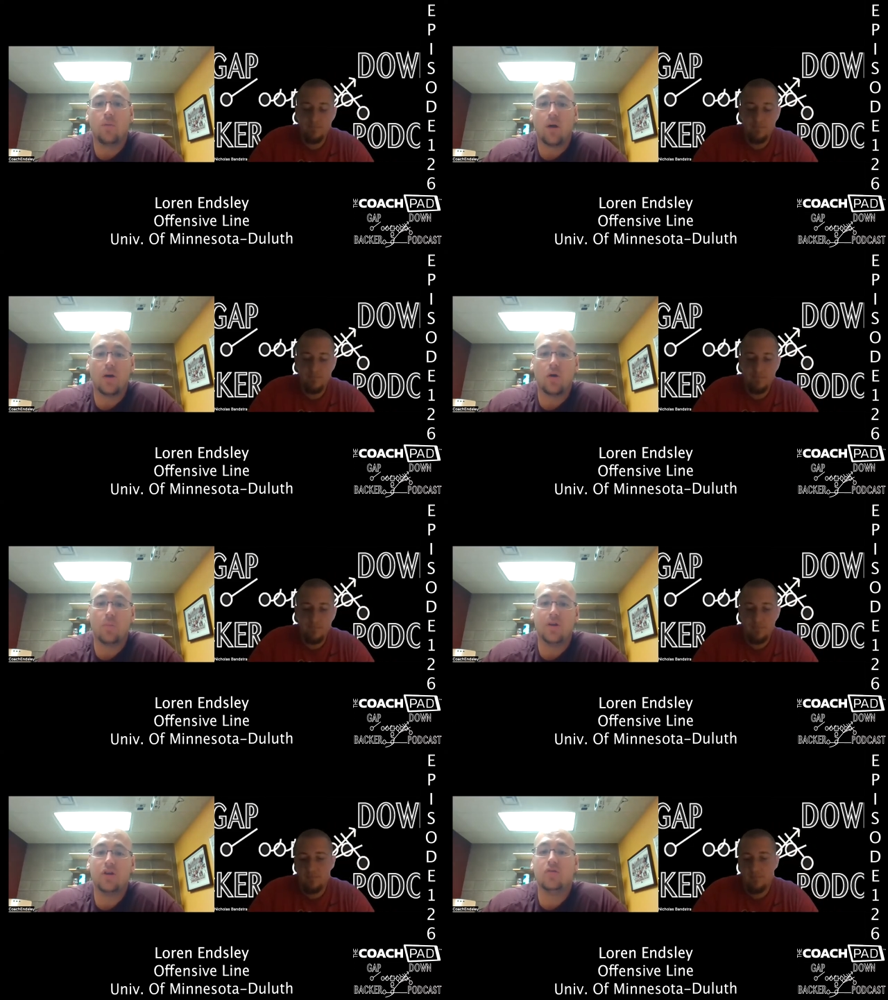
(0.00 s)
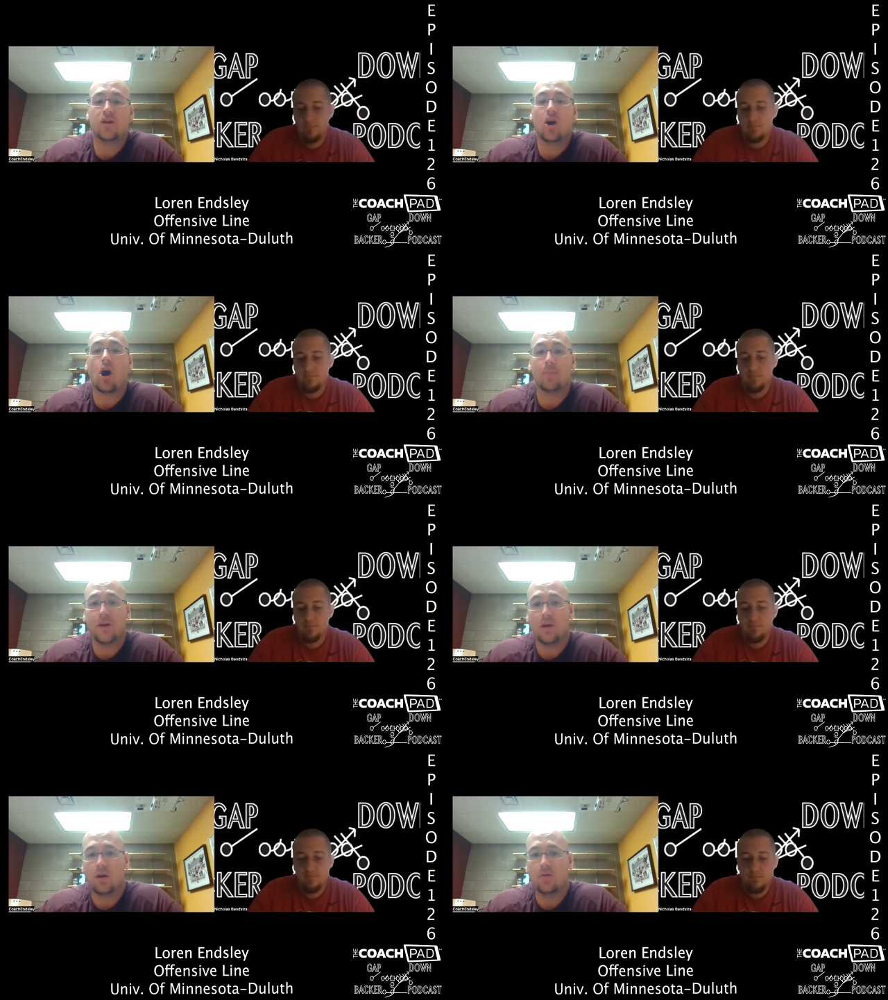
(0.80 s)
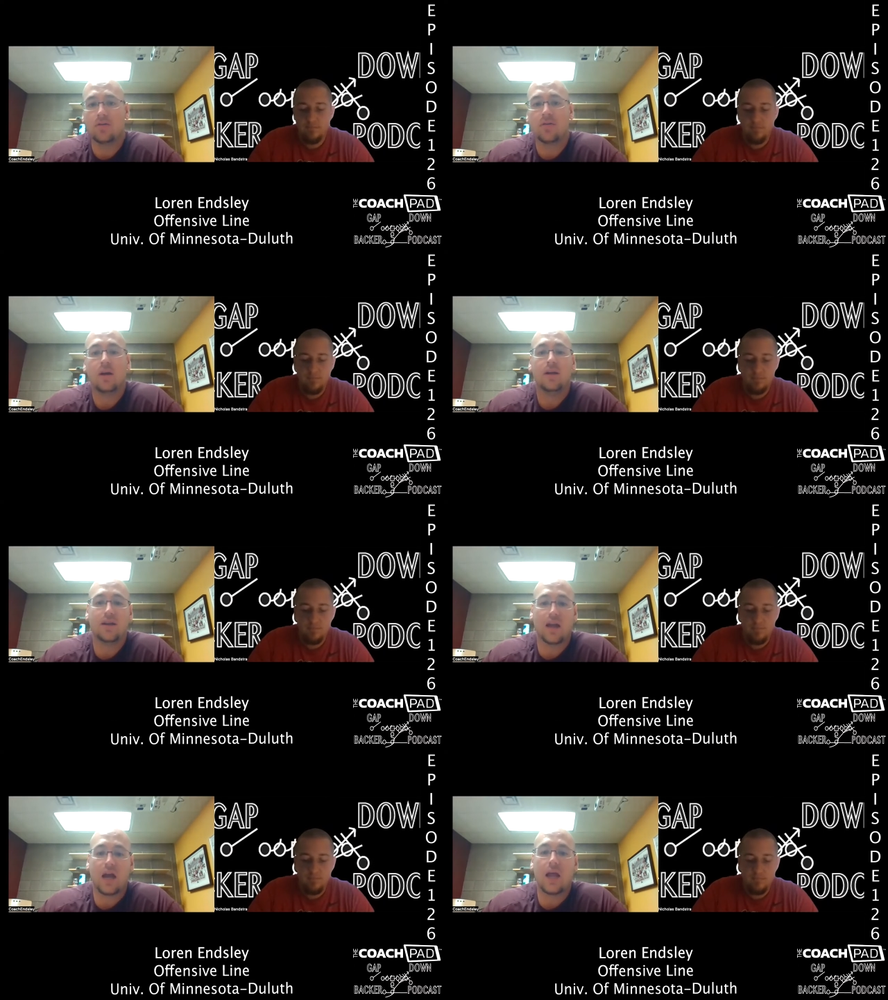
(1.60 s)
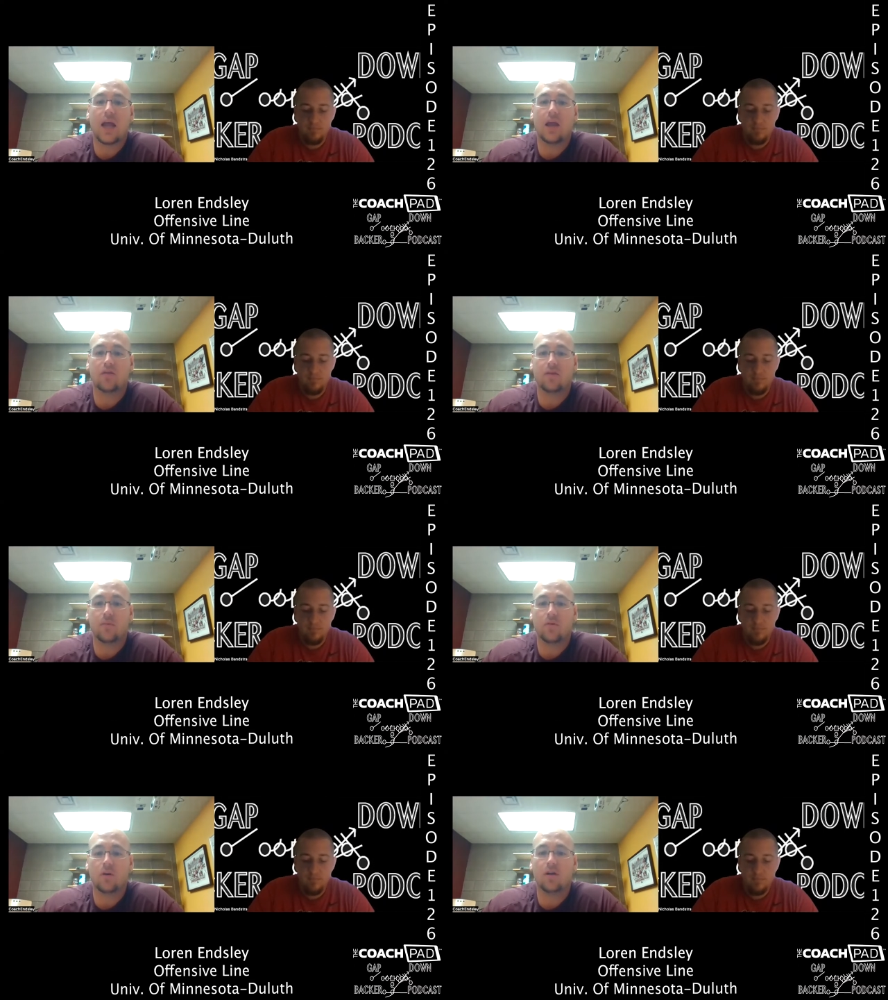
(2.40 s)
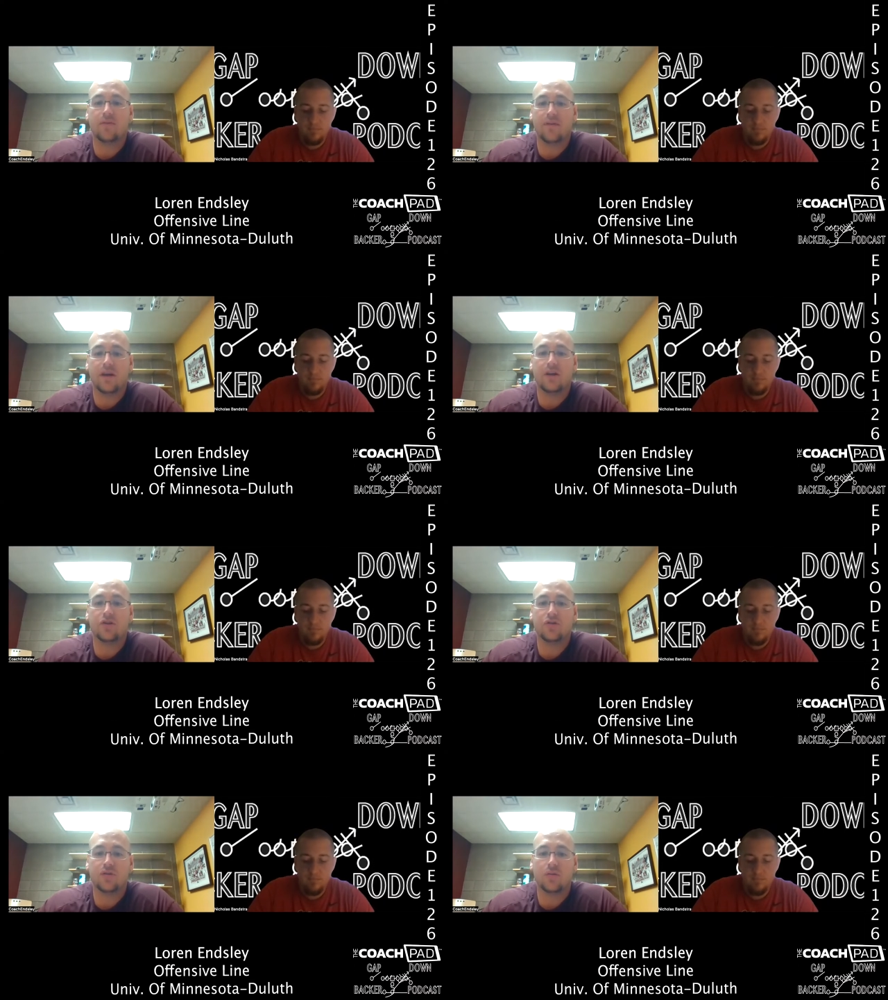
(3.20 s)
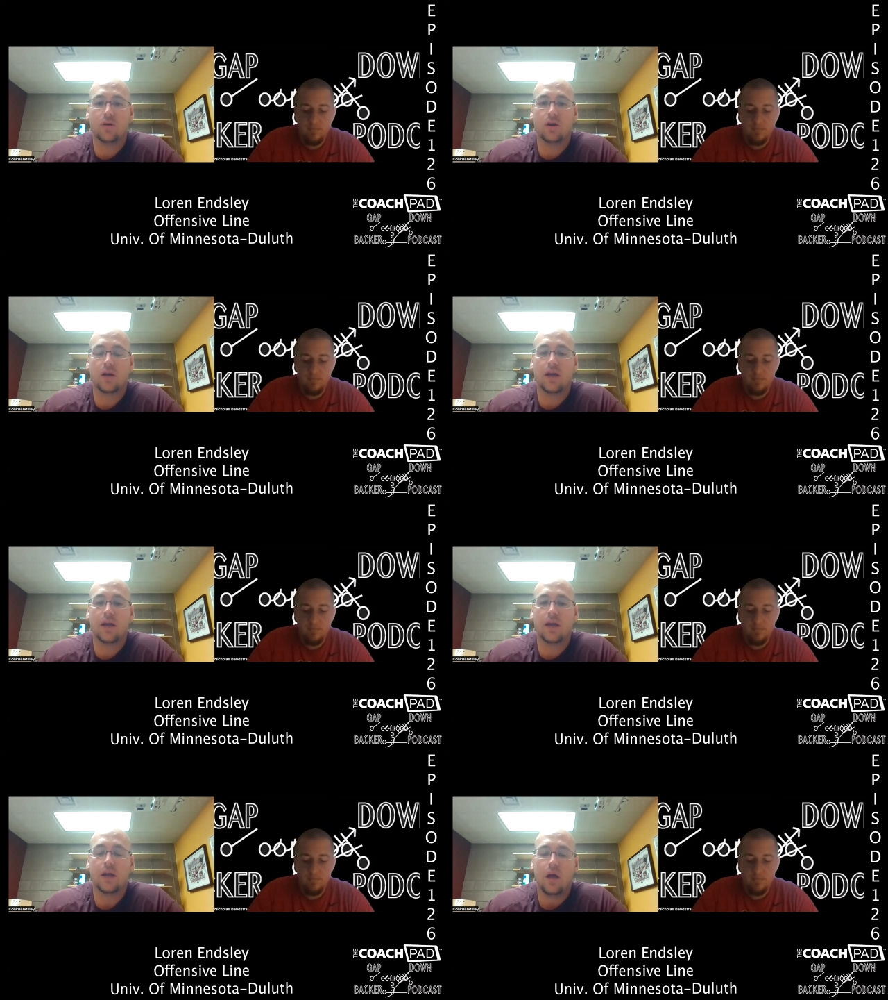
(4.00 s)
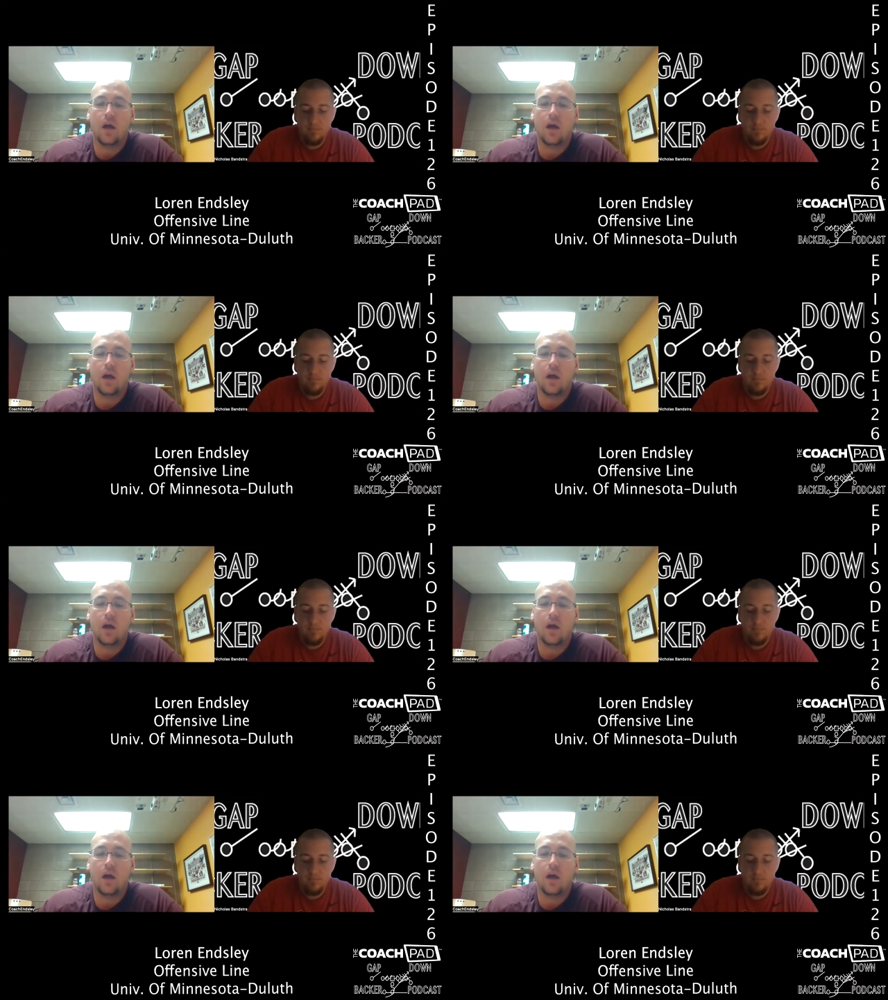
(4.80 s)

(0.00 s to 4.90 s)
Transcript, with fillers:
Speaker 1: wide open, using RPOs to kind of handle some of the run fit issues that we were getting.